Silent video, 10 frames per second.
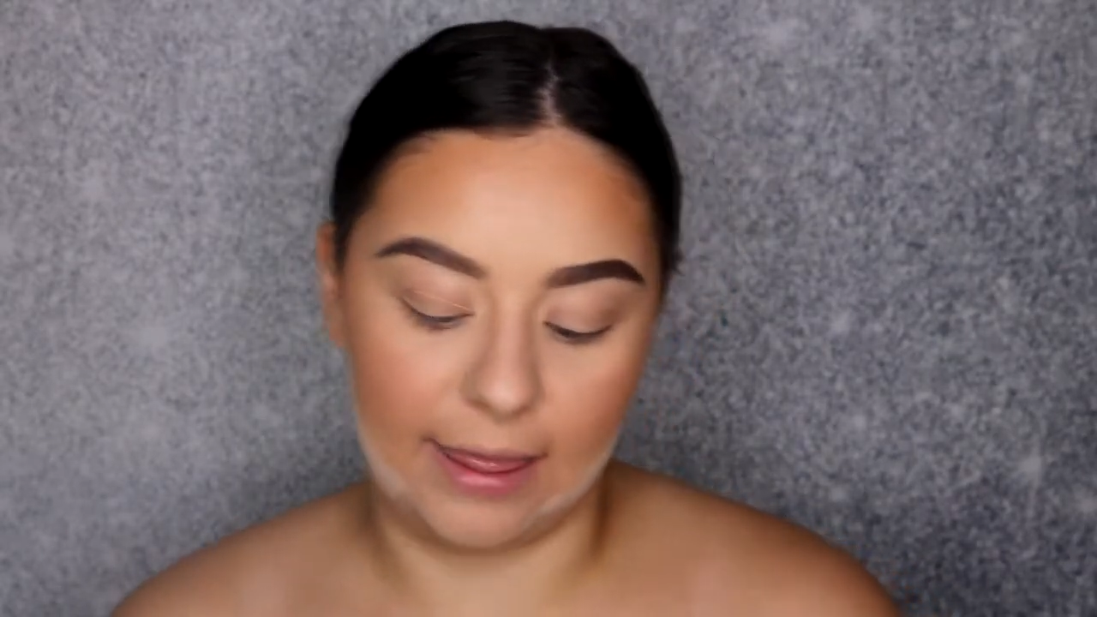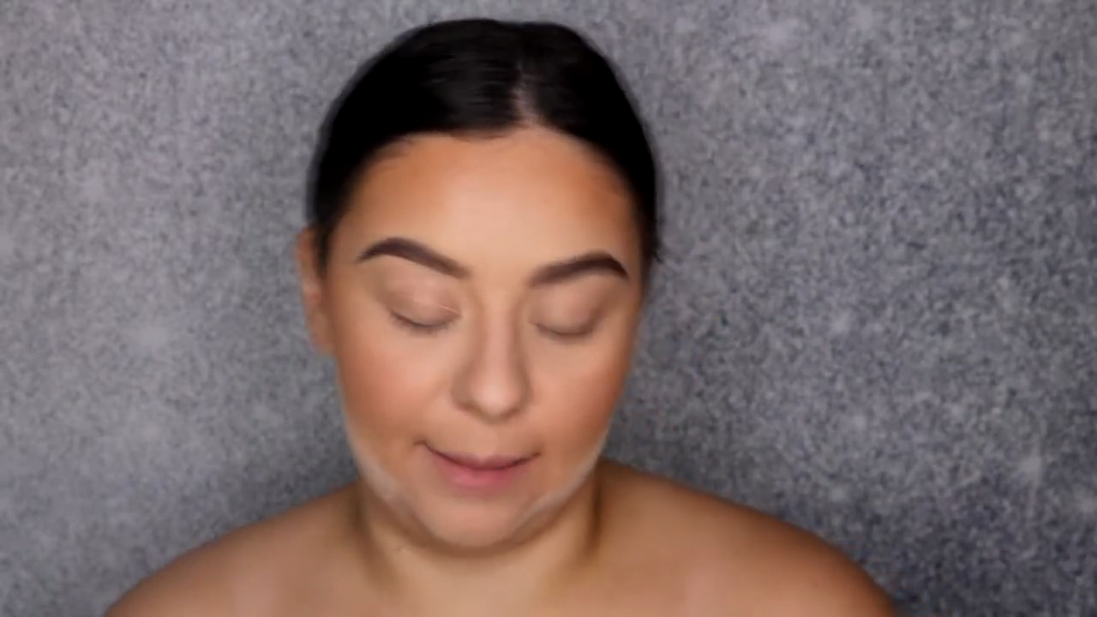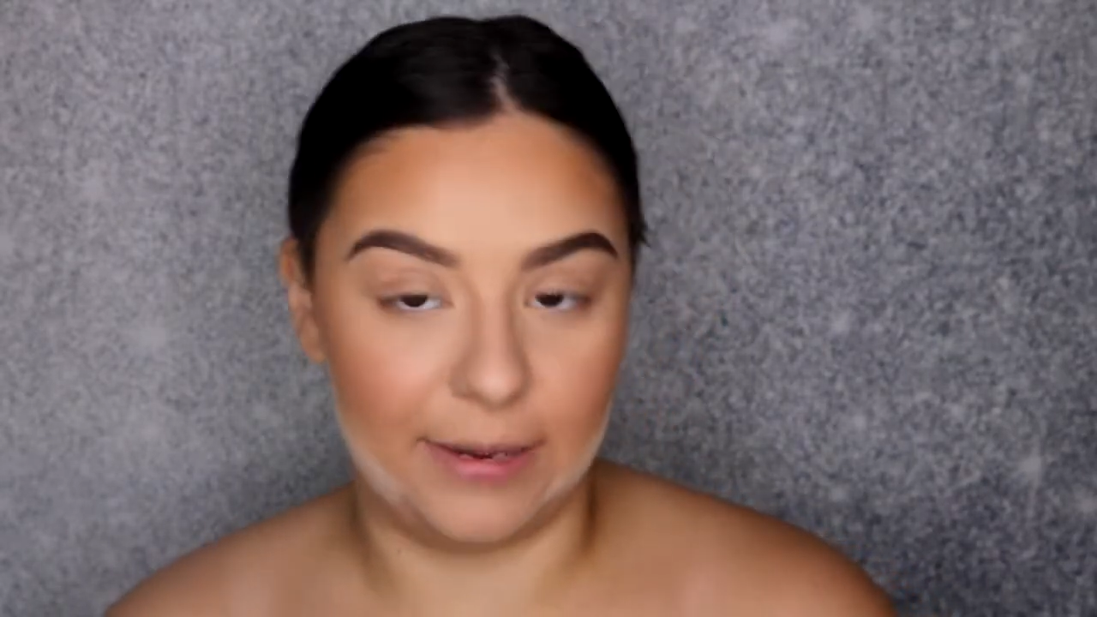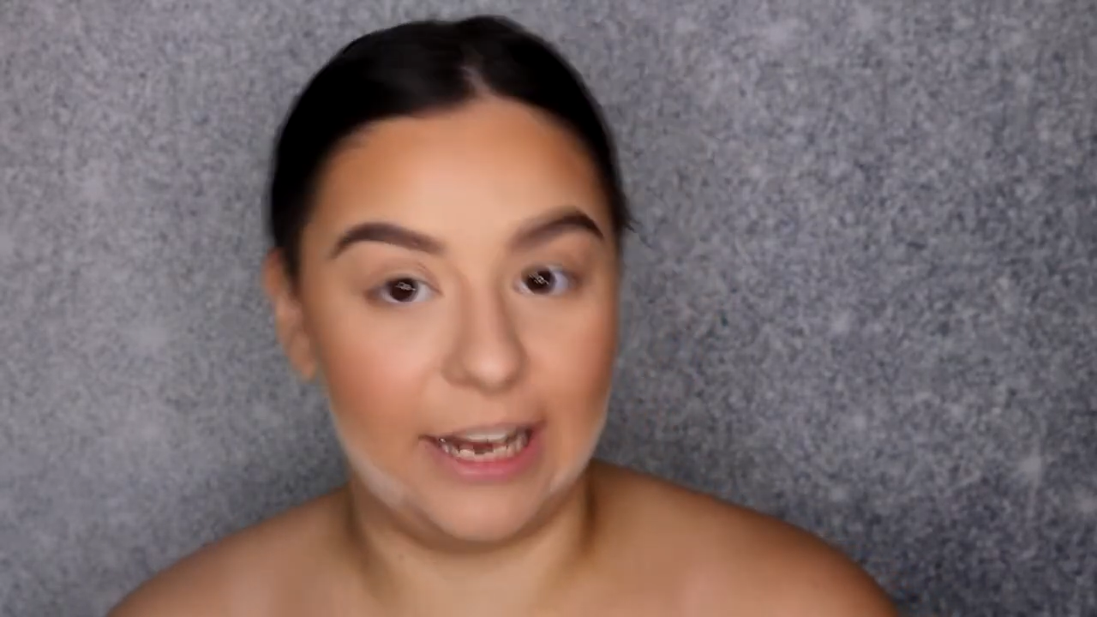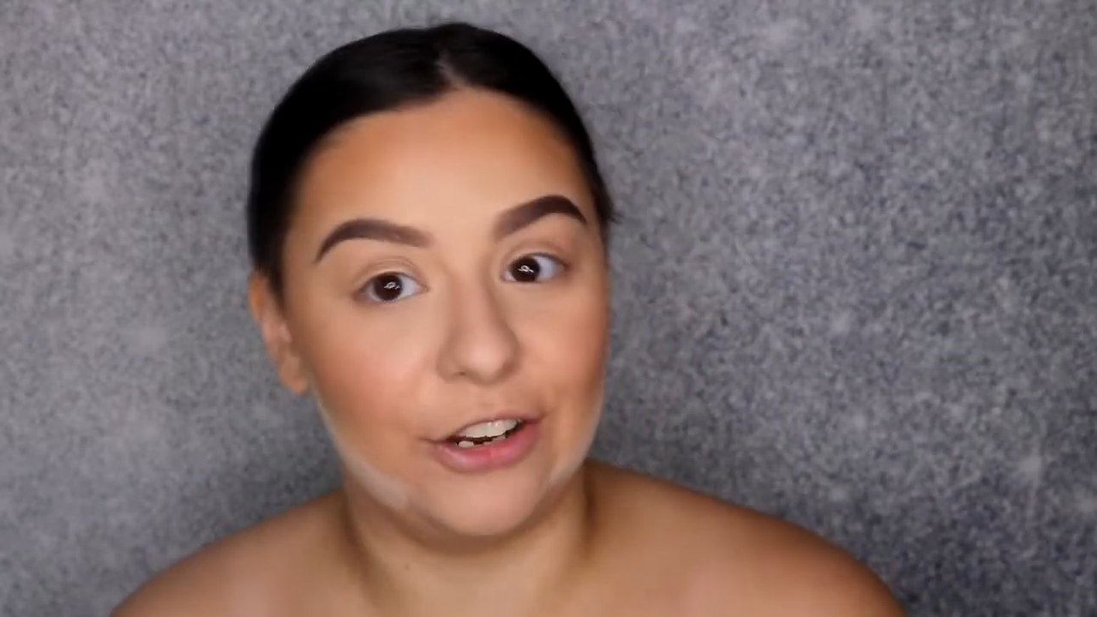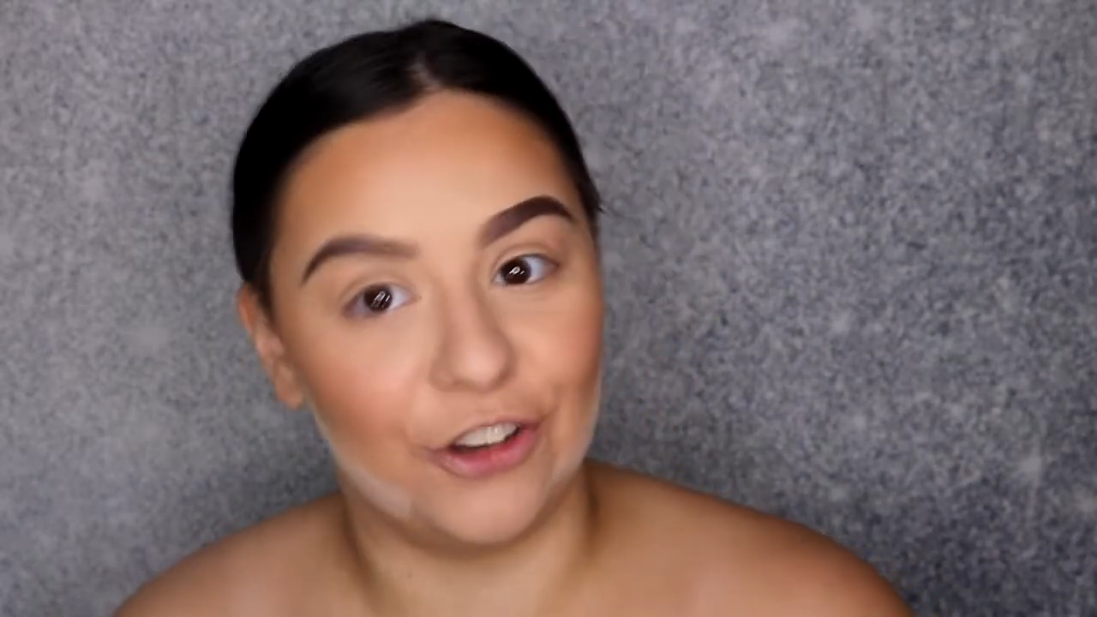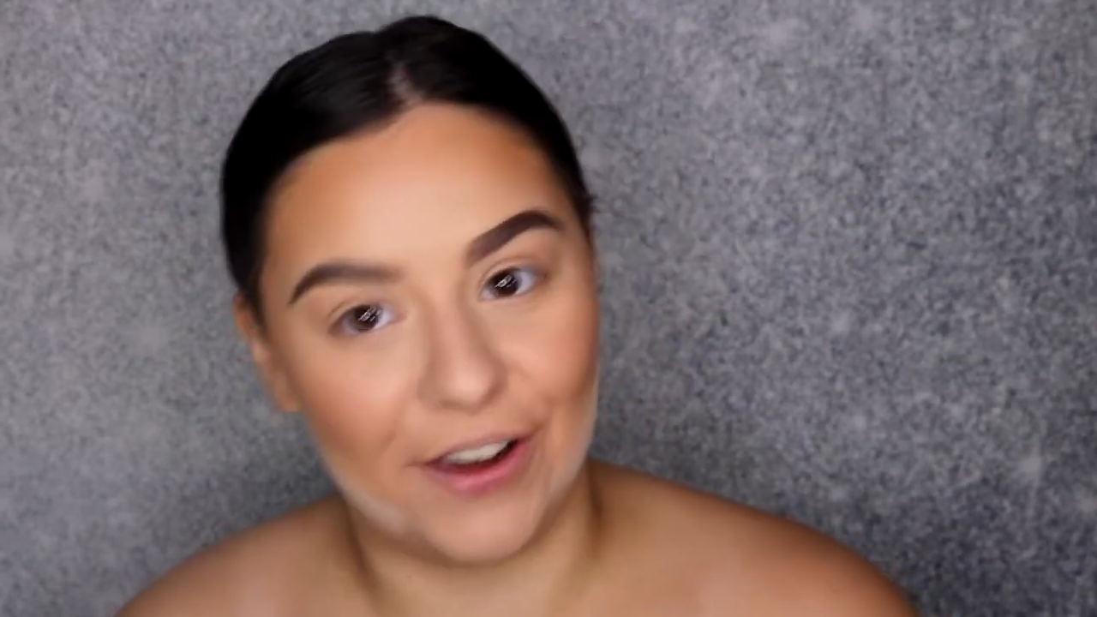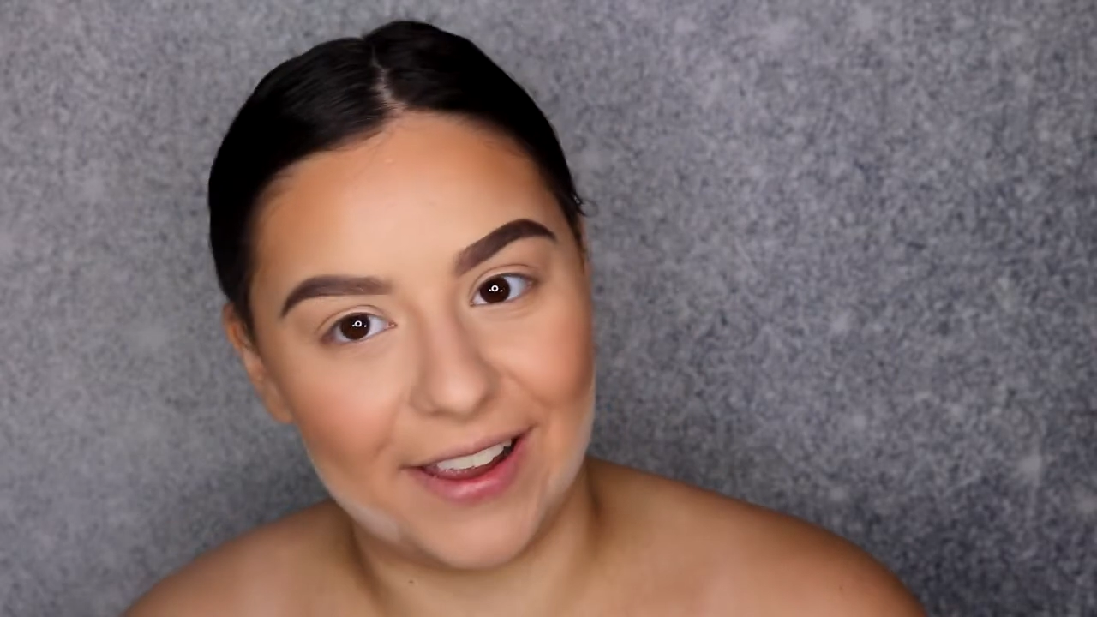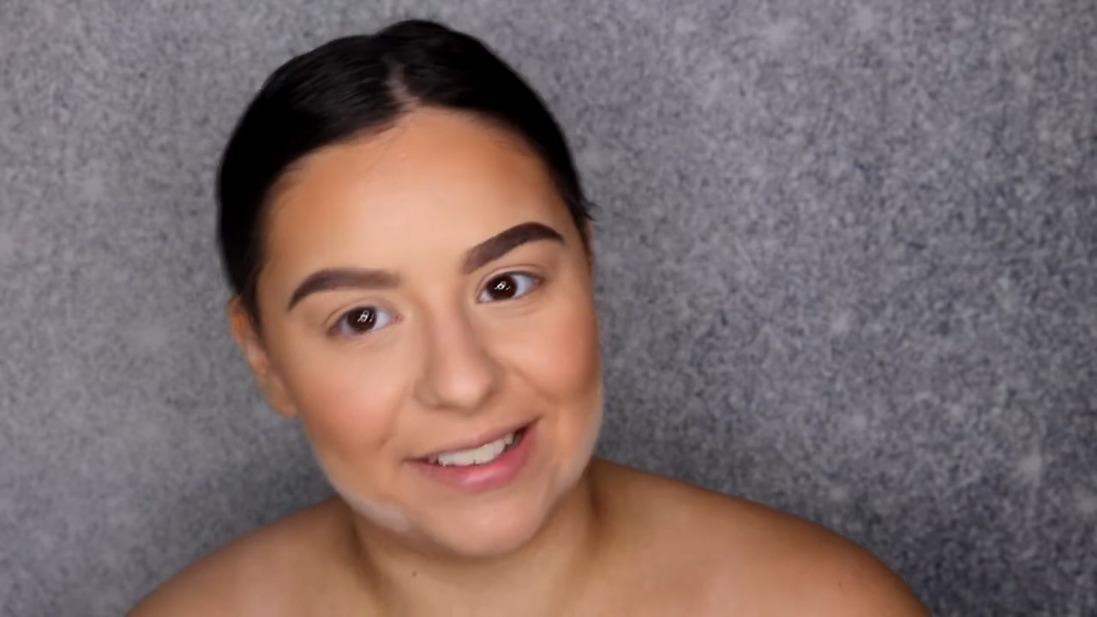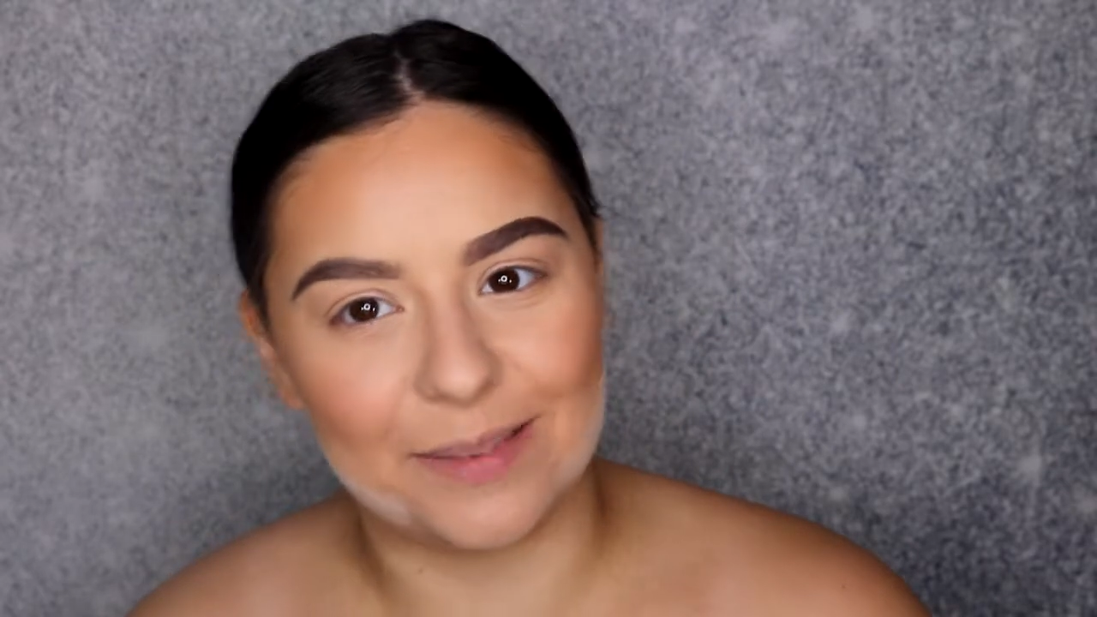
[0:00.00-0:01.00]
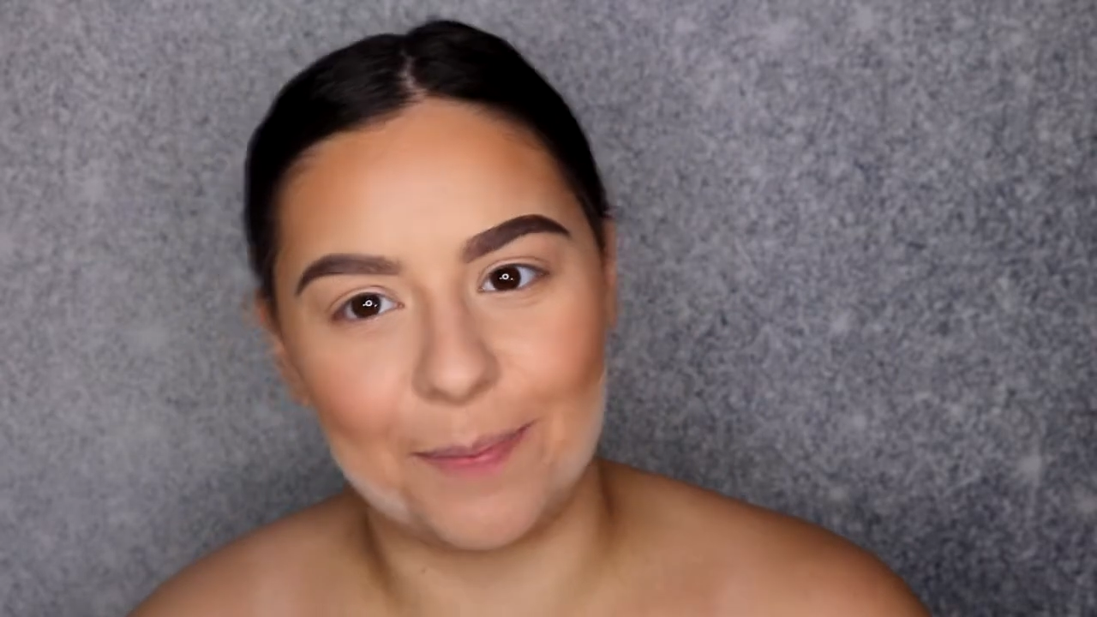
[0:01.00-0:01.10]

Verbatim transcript: Lemonade Craze